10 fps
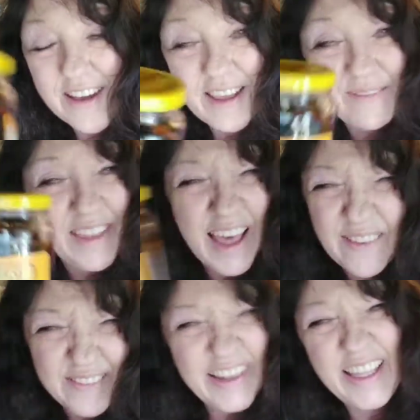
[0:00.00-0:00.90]
or get me
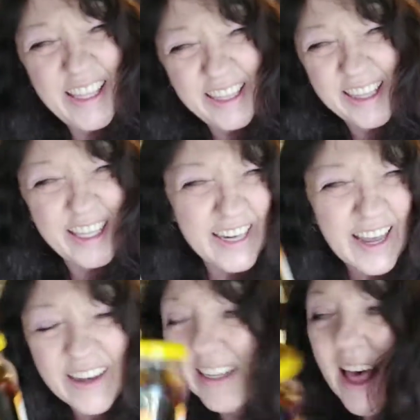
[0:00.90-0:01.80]
that but he said
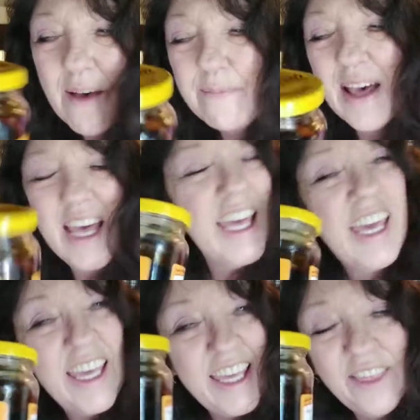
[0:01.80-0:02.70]
no but
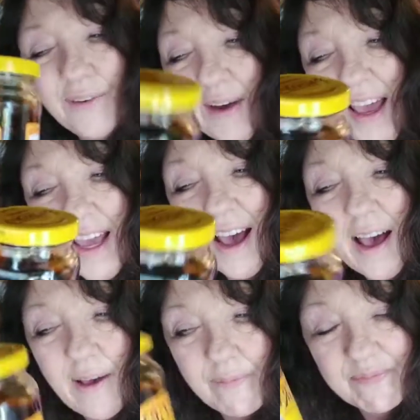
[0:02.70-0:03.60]
either way
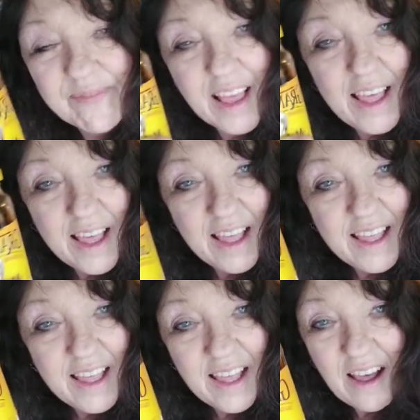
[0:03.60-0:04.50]
um,
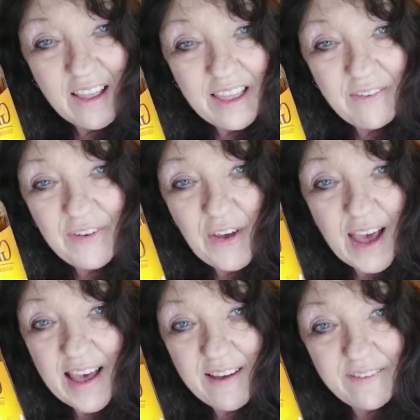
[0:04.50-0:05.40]
if you
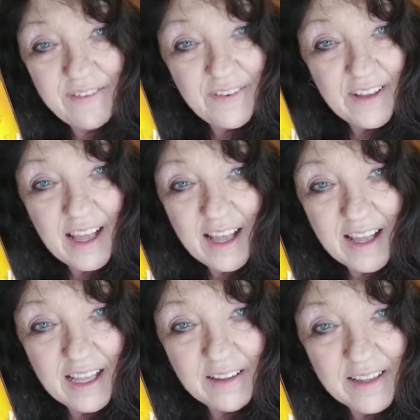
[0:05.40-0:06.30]
have
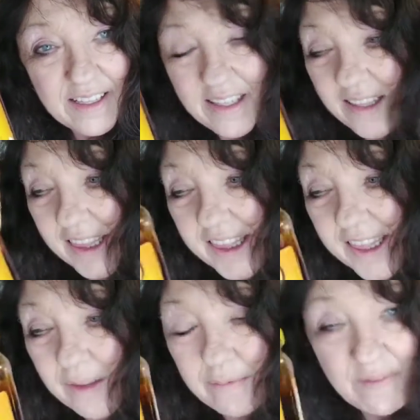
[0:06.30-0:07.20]

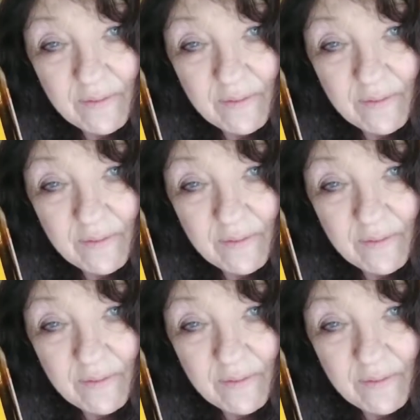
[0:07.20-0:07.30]
some